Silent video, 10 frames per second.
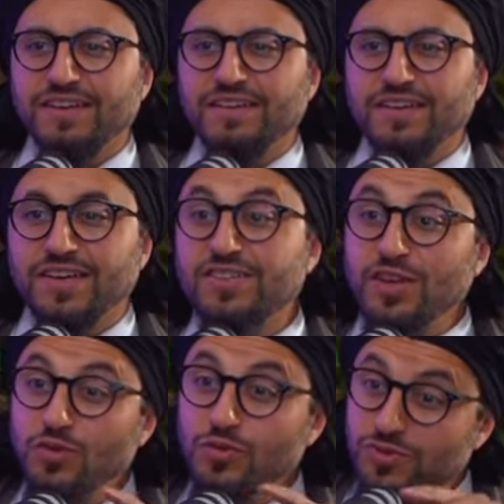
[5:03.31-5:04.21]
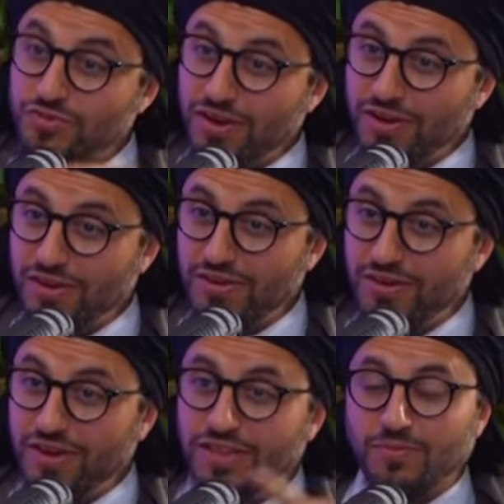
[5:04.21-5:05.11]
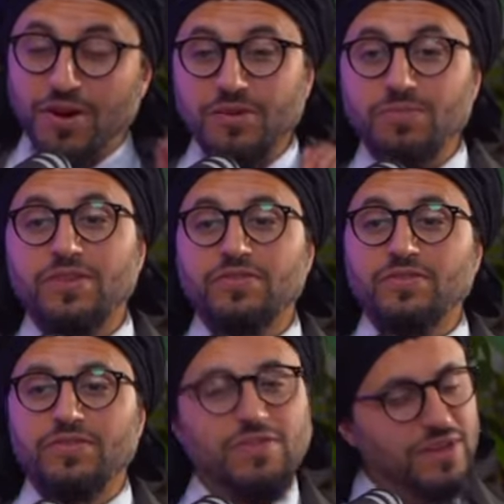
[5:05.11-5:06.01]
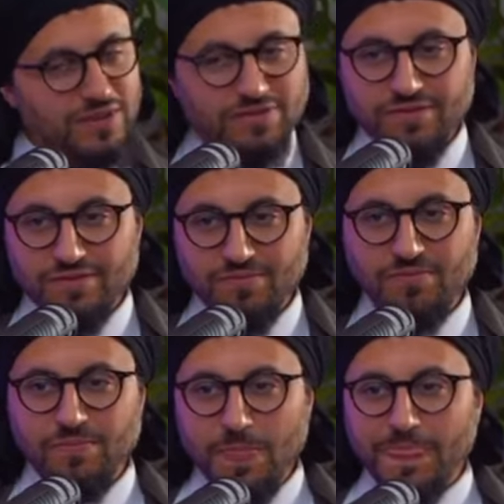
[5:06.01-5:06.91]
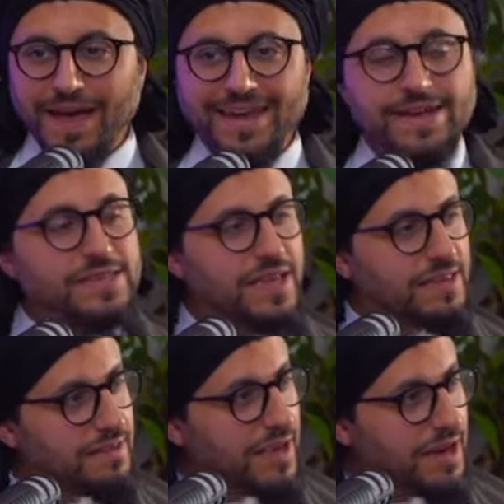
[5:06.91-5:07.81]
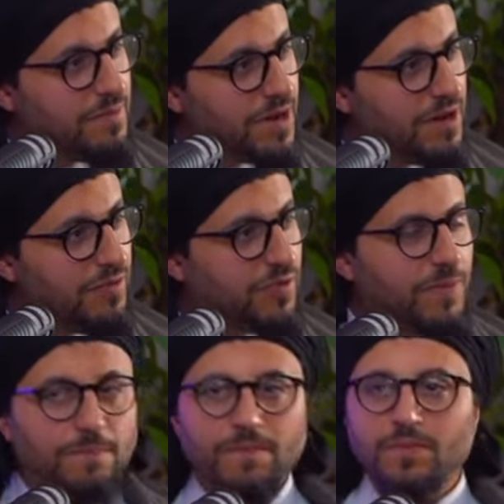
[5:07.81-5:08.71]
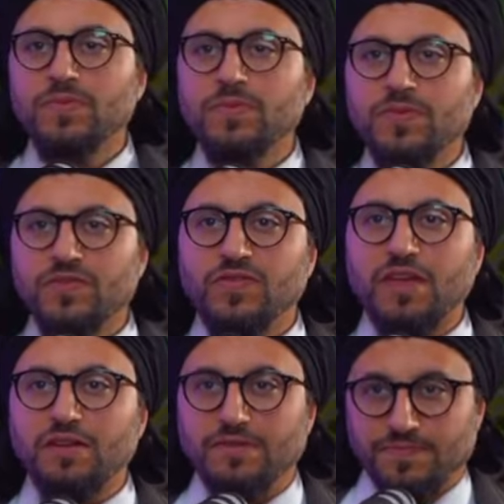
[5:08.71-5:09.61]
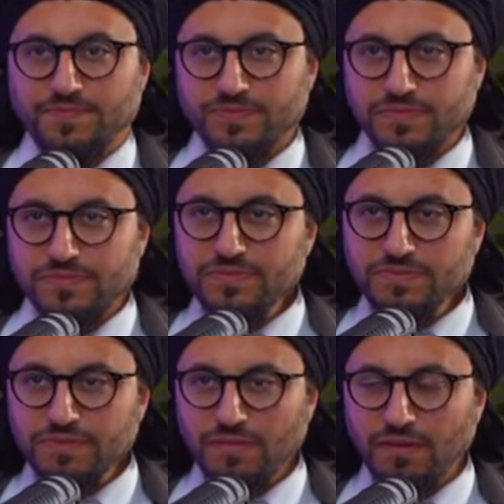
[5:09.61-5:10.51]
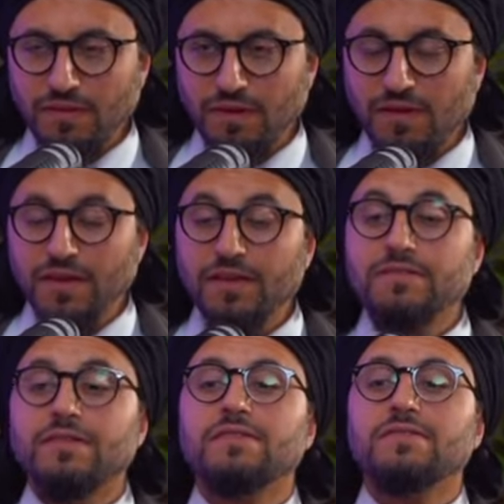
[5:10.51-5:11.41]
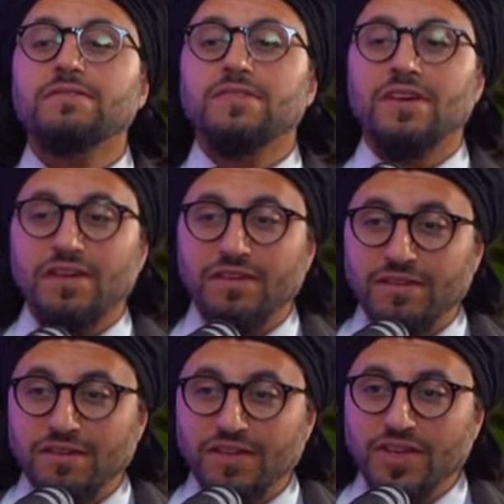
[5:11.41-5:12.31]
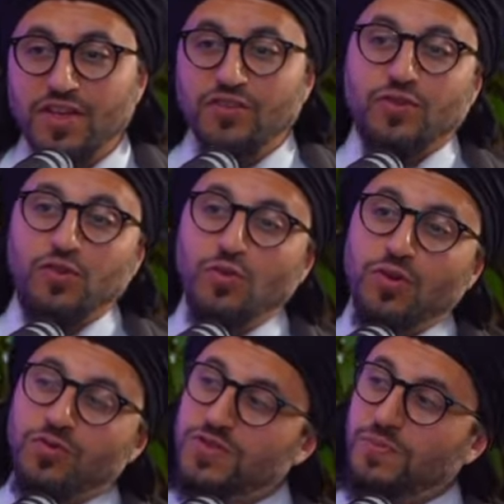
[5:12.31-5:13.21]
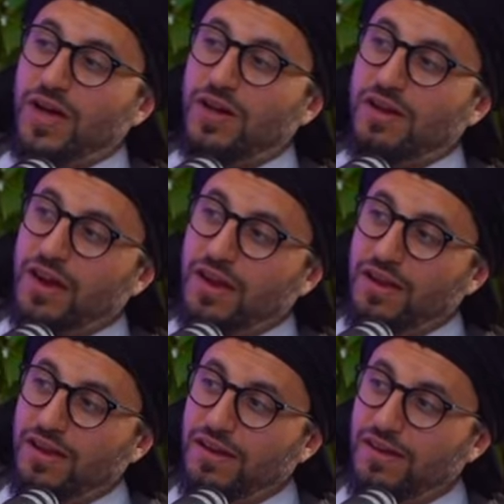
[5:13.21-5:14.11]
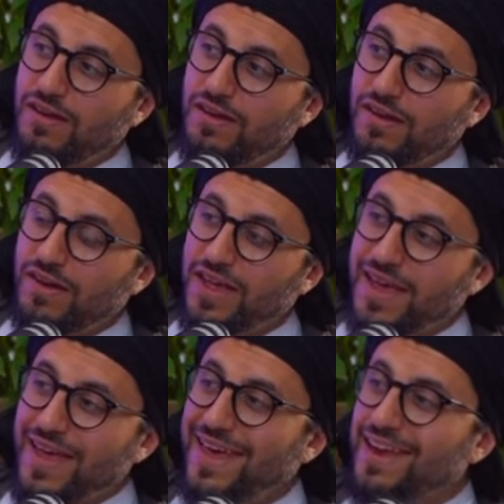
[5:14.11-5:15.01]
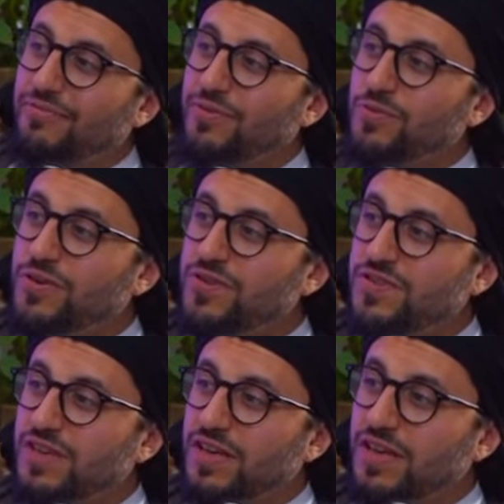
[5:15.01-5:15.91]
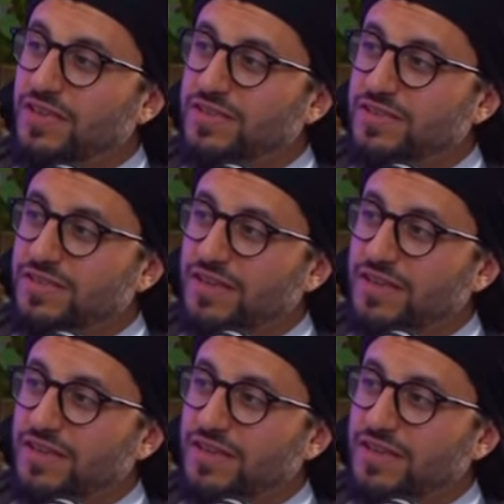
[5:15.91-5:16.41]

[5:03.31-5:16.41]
He said, you traded in the marketplace. He said, yes. I didn't take any money from the state. I said, oh, okay. So you go to Bahrain and everyone says,